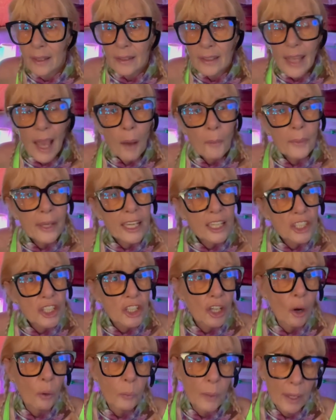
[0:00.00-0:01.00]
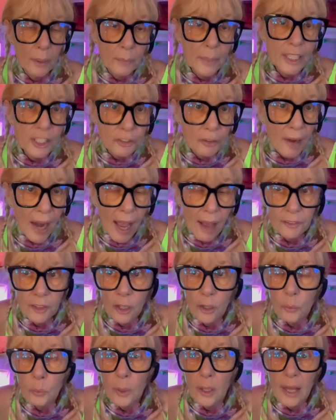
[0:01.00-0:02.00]
yeah, we can show where we
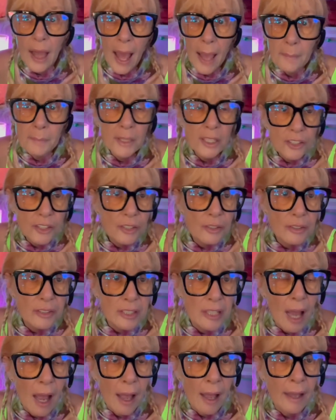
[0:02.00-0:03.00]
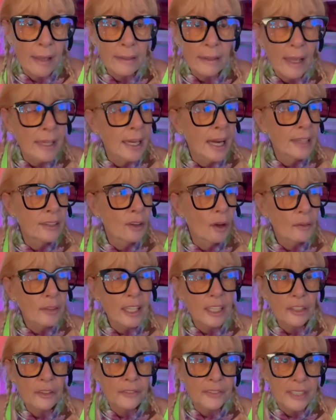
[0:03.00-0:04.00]
travel. Well, I'm in Tucson, and I know
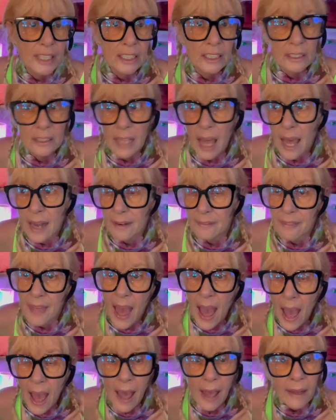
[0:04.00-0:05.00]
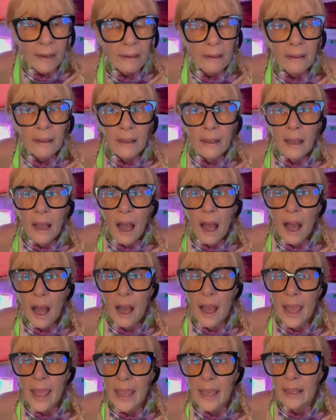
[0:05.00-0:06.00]
that you've seen a lot of that.
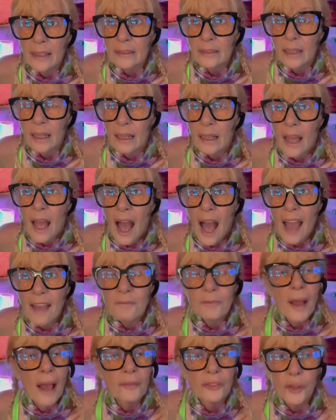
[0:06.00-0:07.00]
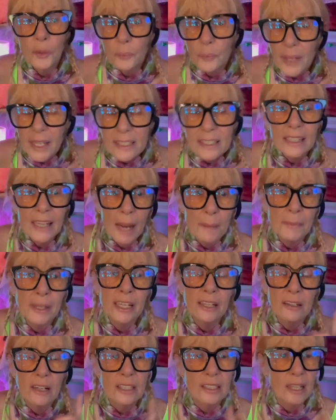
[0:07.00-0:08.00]
And I, the reason I'm
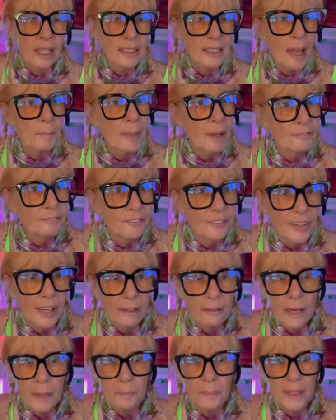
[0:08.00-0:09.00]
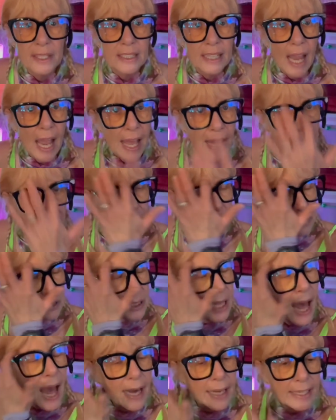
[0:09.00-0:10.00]
here is because I've been very busy. I had a
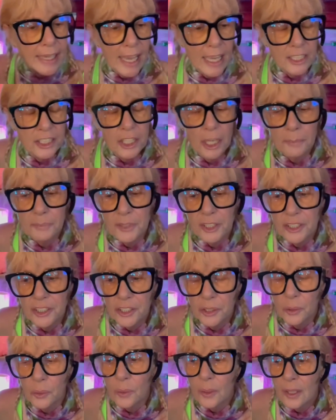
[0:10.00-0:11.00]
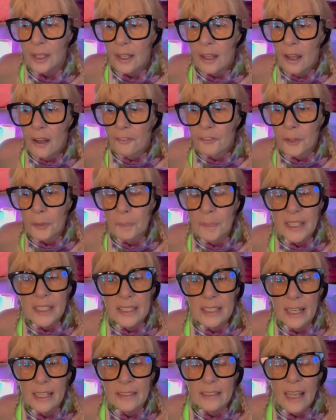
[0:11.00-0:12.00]
lot of catch up to do for
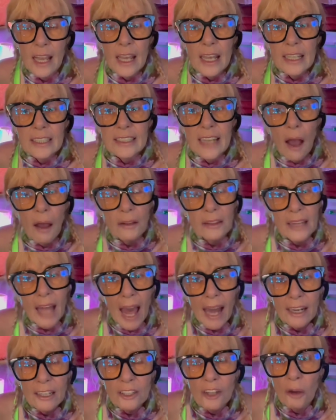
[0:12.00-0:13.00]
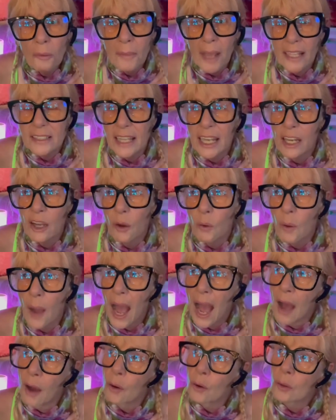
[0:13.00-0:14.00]
business. Now, a lot of nomads, they go
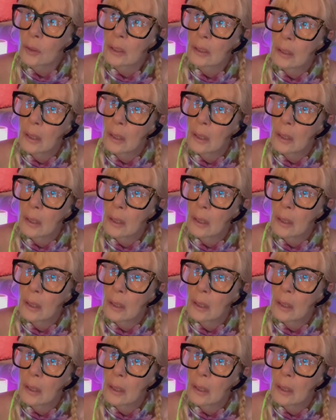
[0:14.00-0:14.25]
out